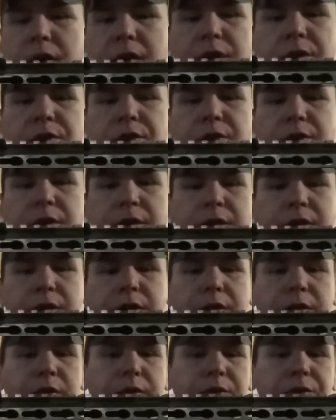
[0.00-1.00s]
and it's got
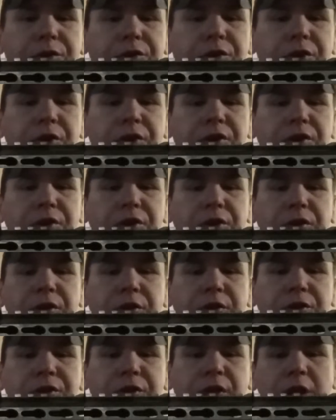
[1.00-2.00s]
6
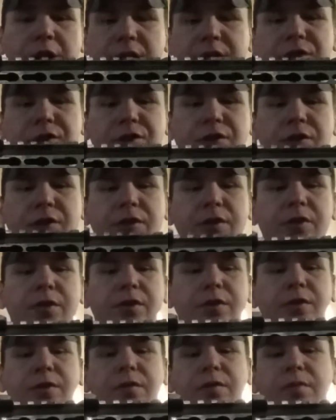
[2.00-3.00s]
slots.
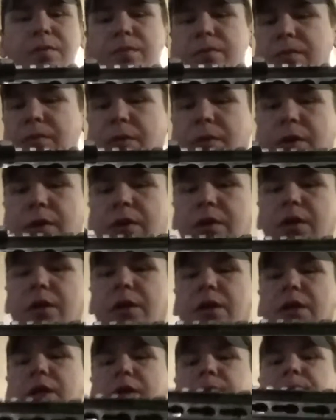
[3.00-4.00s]

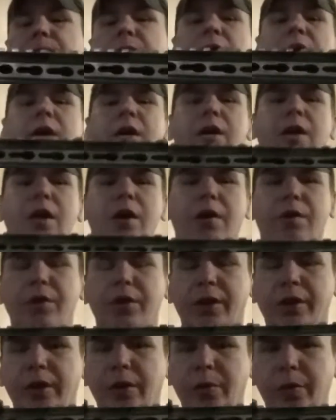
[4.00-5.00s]
Now I
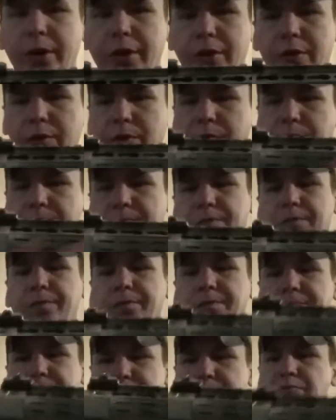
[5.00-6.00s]
think on a regular
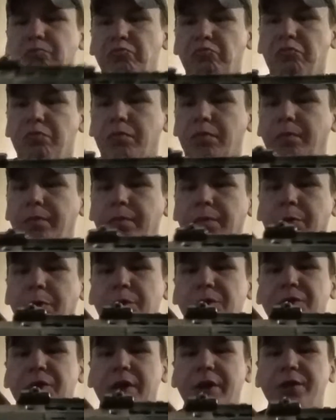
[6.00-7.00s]

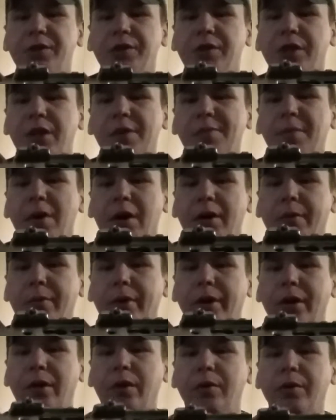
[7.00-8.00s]
full-size keymod
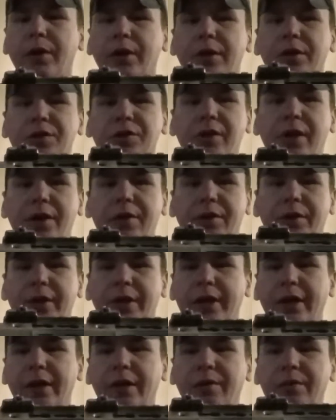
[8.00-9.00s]
rail that doesn't have the
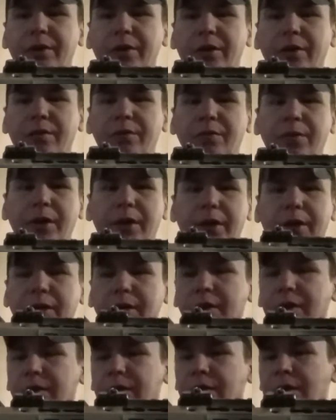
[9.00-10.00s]
cutout, for like
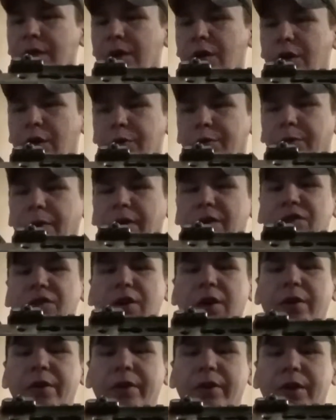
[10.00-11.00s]
the front
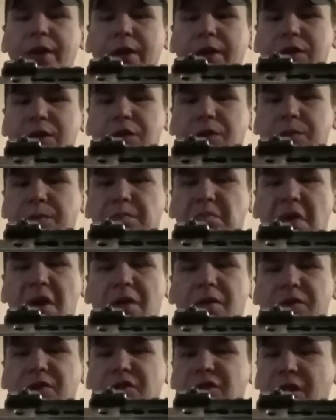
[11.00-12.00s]
side or anything, it's
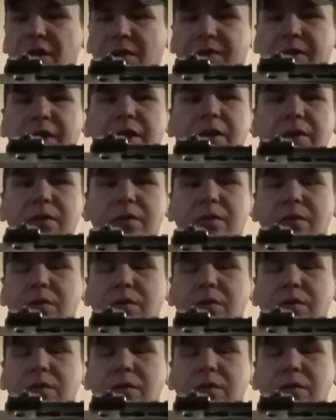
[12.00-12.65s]
about 7